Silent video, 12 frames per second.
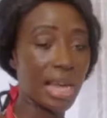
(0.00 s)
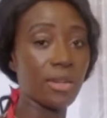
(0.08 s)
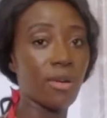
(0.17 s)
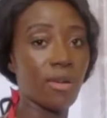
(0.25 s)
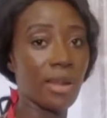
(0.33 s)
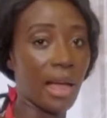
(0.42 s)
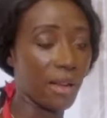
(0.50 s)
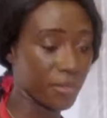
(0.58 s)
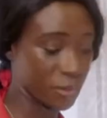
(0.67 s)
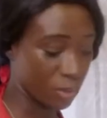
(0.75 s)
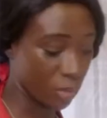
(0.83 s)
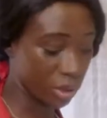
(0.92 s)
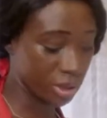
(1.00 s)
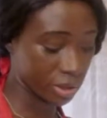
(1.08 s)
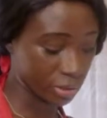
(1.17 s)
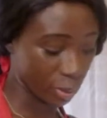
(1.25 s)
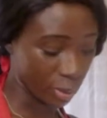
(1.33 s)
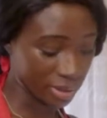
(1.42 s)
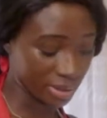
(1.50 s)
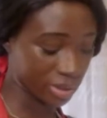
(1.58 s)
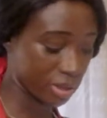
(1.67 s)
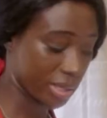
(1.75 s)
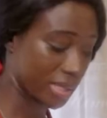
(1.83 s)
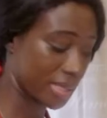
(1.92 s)
I don't have much salt, as
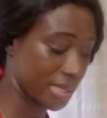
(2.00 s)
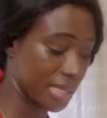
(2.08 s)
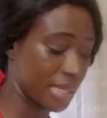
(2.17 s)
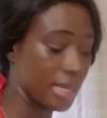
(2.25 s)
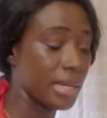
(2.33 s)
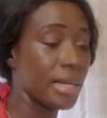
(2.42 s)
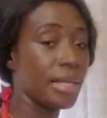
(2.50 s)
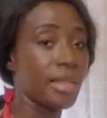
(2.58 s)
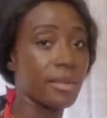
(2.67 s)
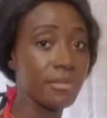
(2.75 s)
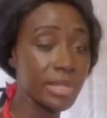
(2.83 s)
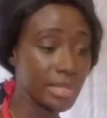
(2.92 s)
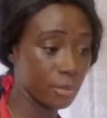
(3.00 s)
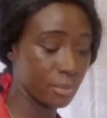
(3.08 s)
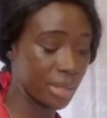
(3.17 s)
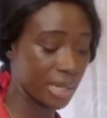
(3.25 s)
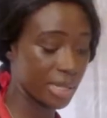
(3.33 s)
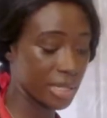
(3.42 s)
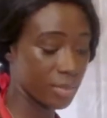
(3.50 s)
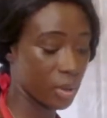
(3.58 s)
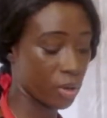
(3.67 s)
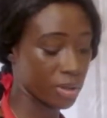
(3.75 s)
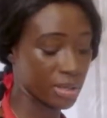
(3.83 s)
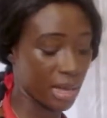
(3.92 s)
you can see. The reason being is
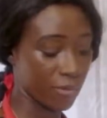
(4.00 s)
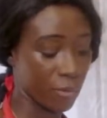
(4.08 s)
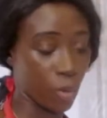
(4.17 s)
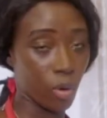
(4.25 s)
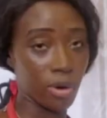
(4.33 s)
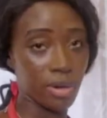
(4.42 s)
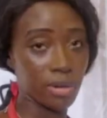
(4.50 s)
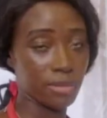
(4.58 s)
because I've got